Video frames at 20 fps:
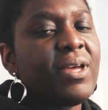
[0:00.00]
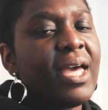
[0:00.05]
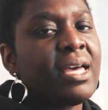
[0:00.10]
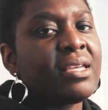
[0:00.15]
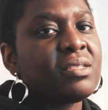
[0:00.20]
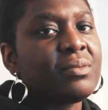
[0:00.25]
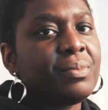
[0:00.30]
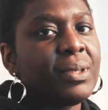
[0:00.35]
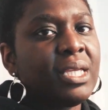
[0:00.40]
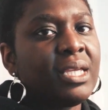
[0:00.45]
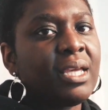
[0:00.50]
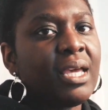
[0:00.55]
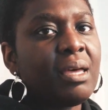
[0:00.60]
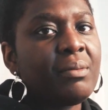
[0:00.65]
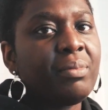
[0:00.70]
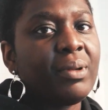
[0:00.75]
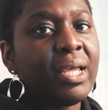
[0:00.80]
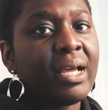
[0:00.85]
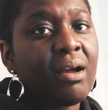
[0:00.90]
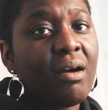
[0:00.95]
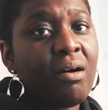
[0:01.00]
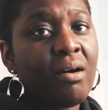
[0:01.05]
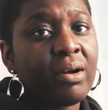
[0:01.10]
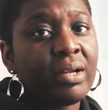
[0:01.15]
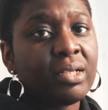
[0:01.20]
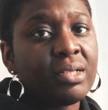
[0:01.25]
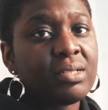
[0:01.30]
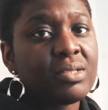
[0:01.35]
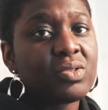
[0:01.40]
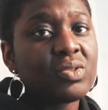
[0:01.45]
as being a black
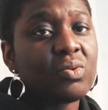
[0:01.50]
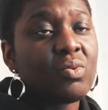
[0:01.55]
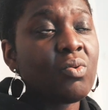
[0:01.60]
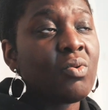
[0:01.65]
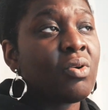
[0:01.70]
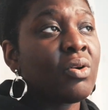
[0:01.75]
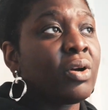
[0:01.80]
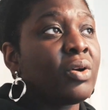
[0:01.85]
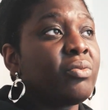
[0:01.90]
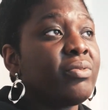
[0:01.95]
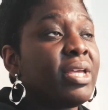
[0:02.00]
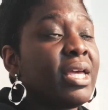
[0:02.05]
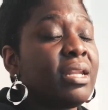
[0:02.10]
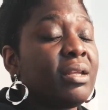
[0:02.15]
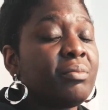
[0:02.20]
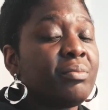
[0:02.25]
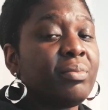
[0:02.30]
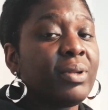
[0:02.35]
artist or creating